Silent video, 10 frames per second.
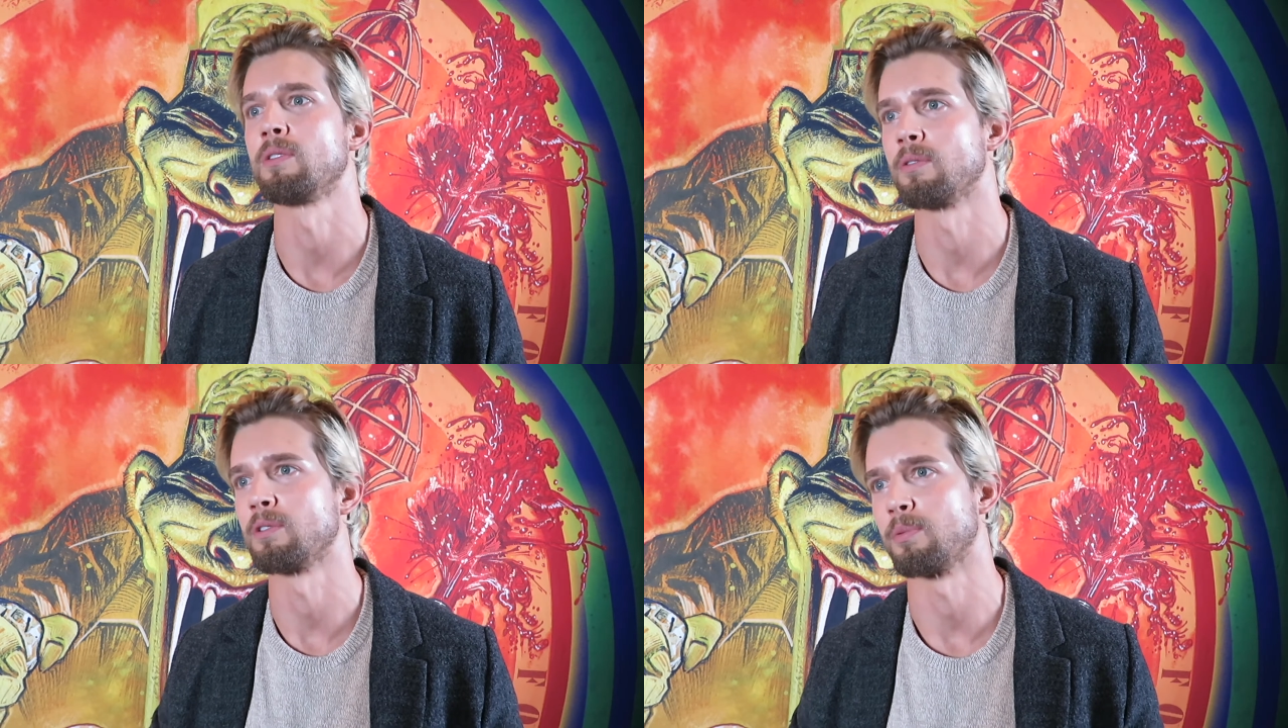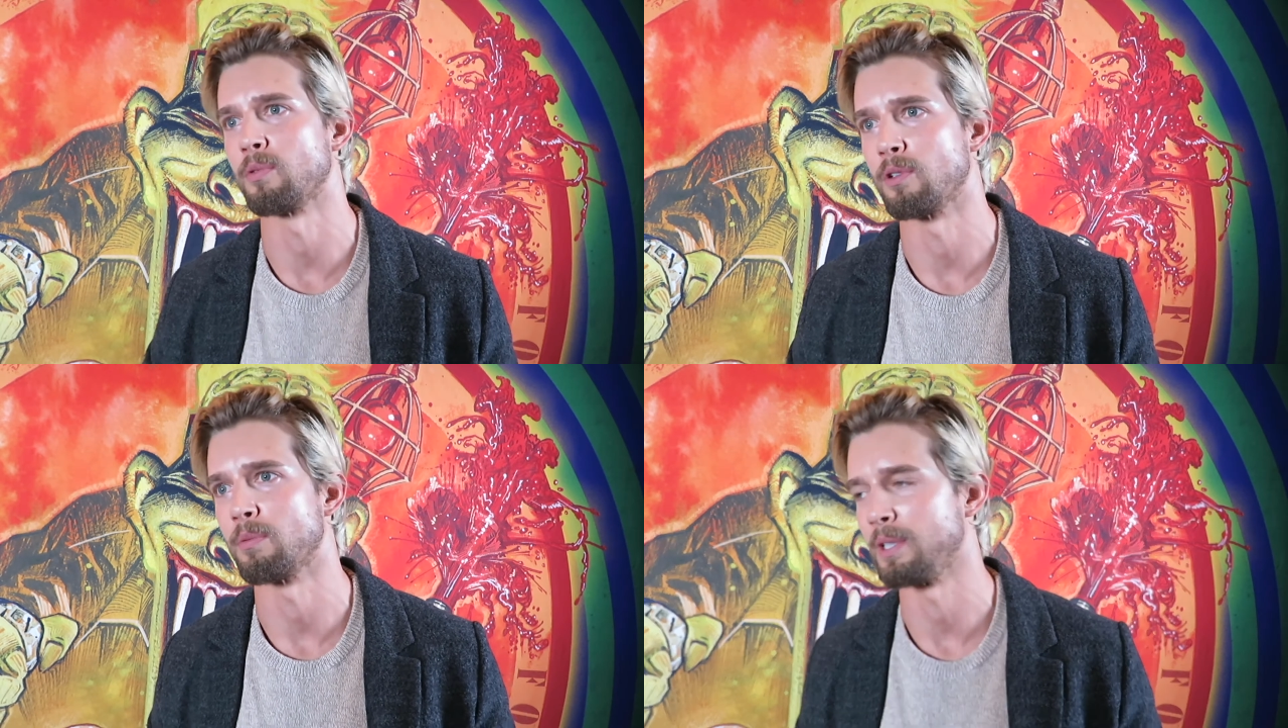to
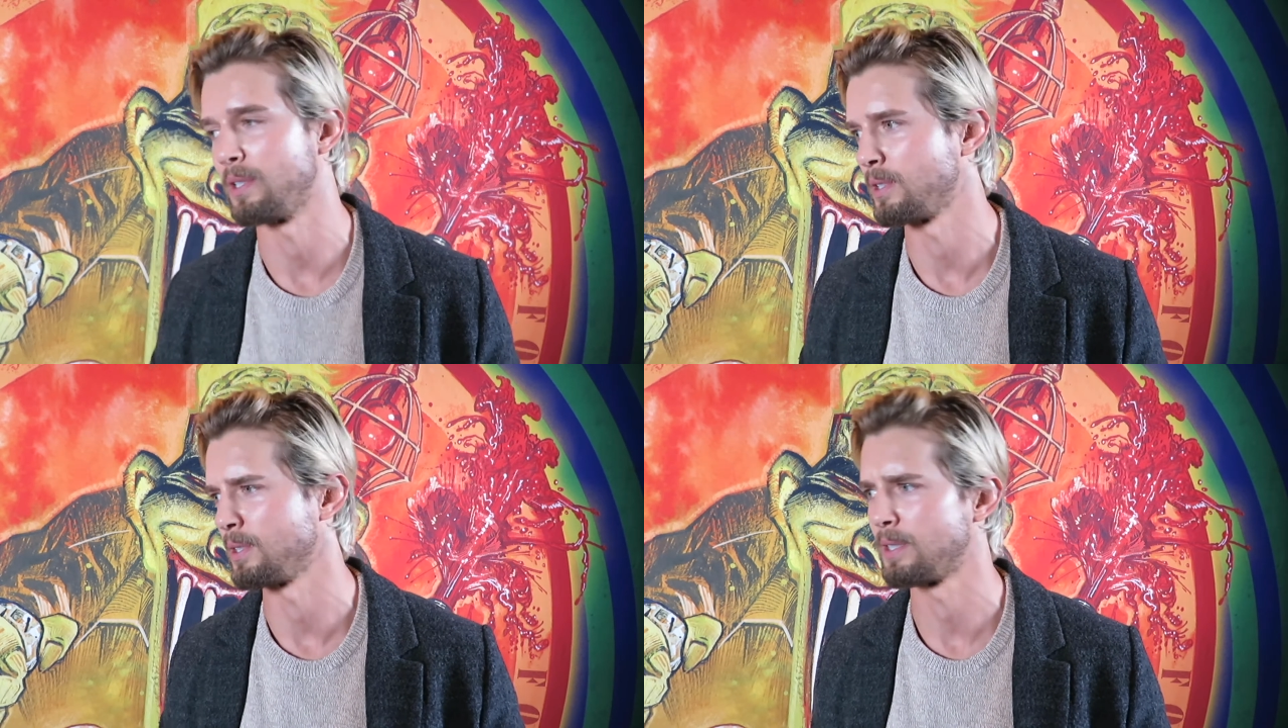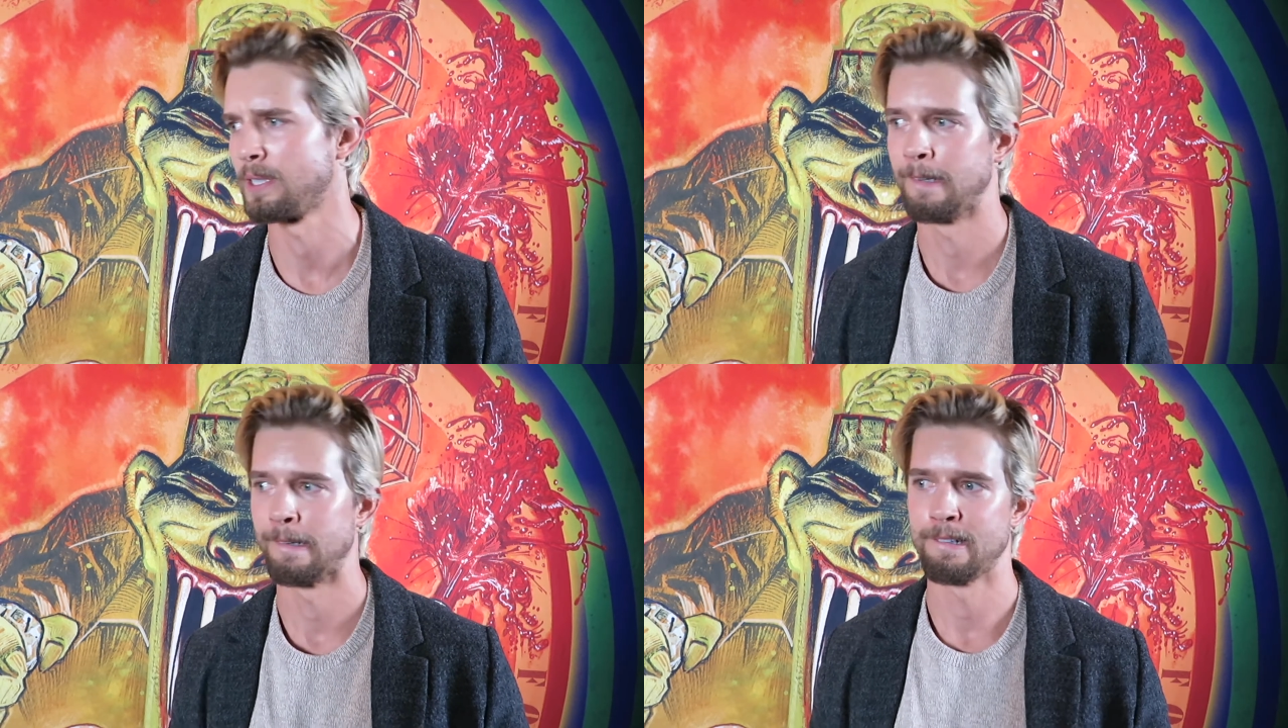explore because
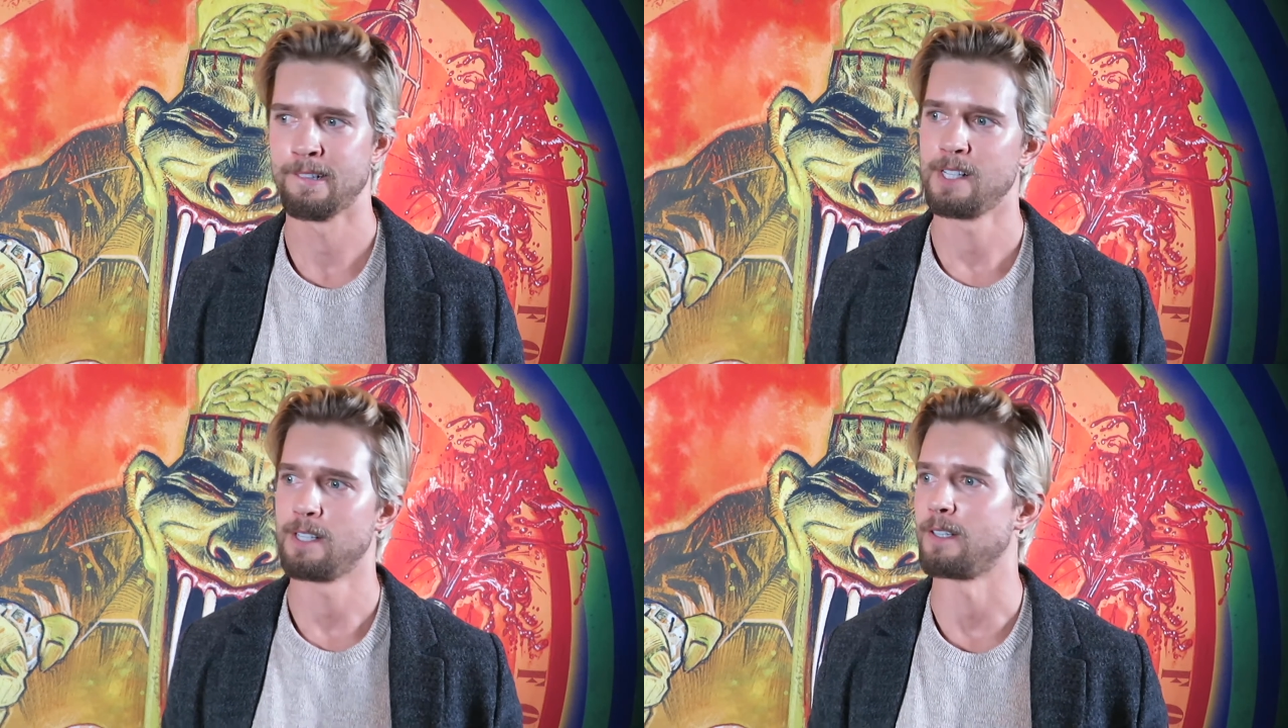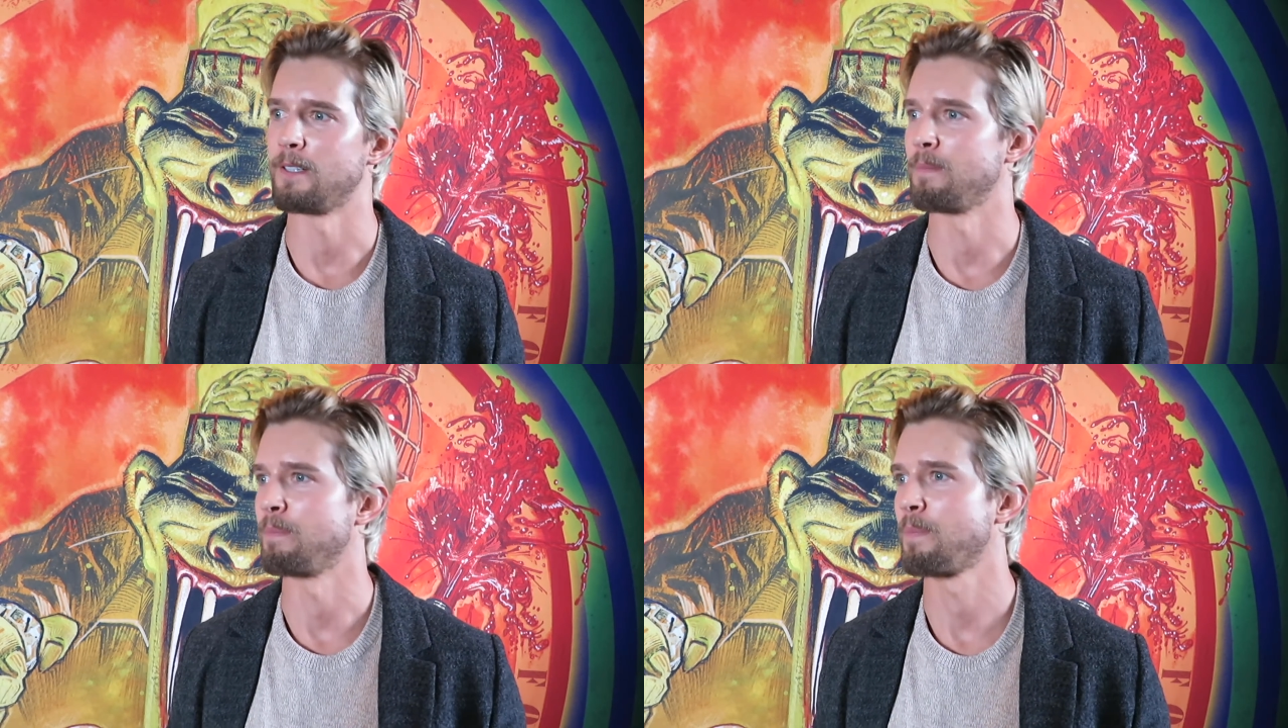
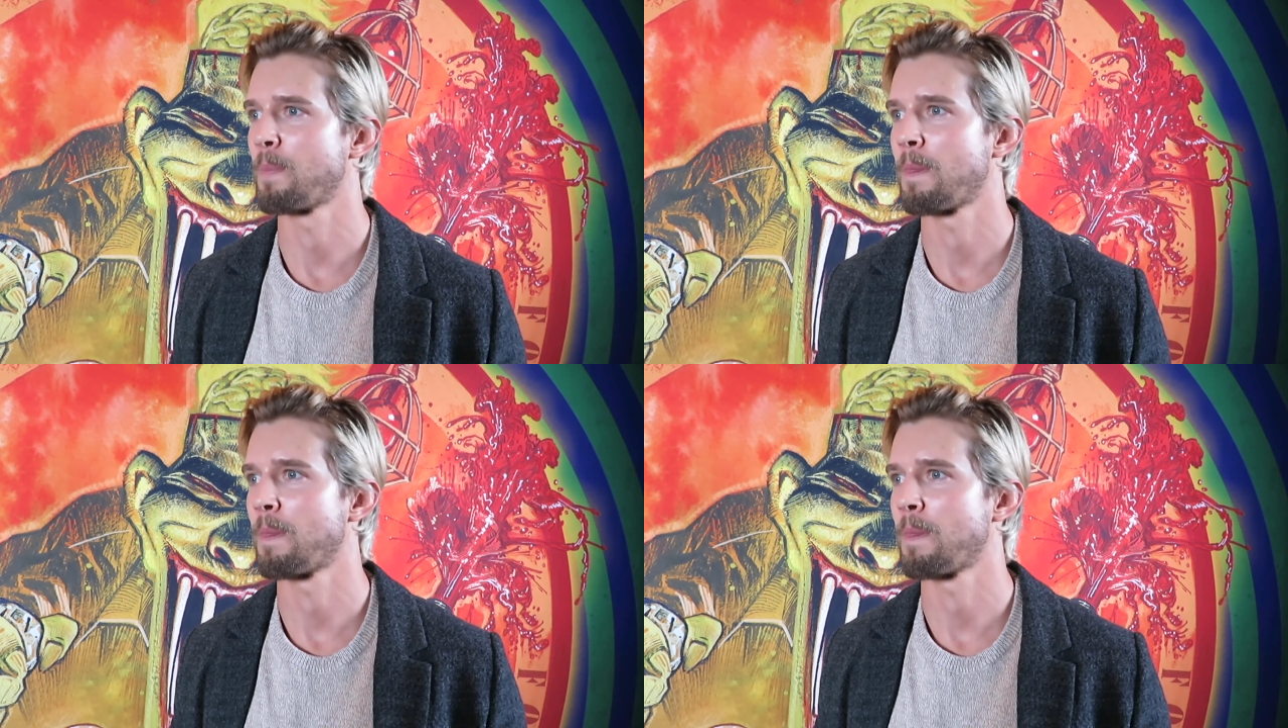um,